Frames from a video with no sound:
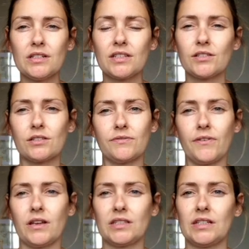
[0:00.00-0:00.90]
to discuss
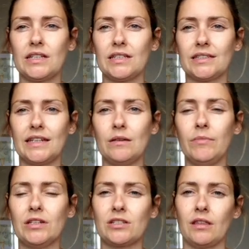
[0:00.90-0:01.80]
firstly is an
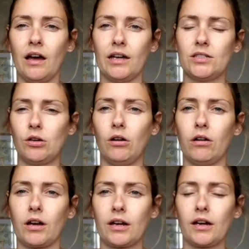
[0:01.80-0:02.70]
image that I
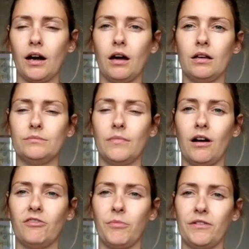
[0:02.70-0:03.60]
took
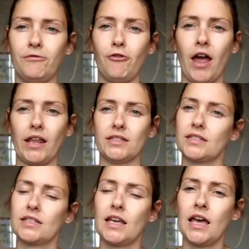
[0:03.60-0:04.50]
of my friend
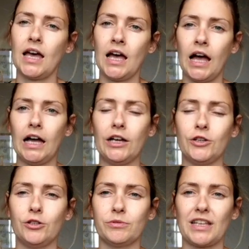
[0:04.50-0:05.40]

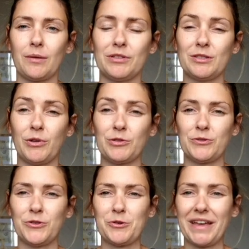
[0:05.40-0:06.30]
who was happy to model
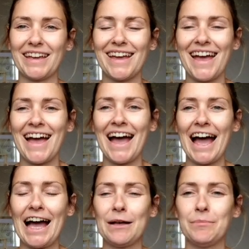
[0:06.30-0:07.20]
for me,
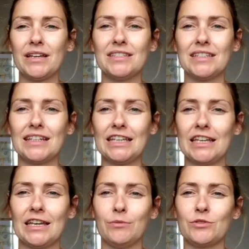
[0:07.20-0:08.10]
and
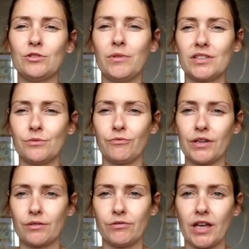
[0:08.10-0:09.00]
basically it was almost a
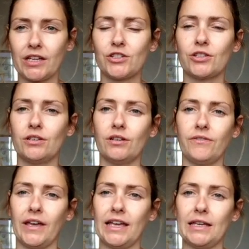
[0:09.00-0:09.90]
recreation of
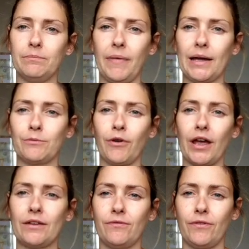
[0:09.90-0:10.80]
a Man
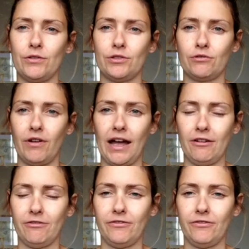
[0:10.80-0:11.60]
Ray photograph.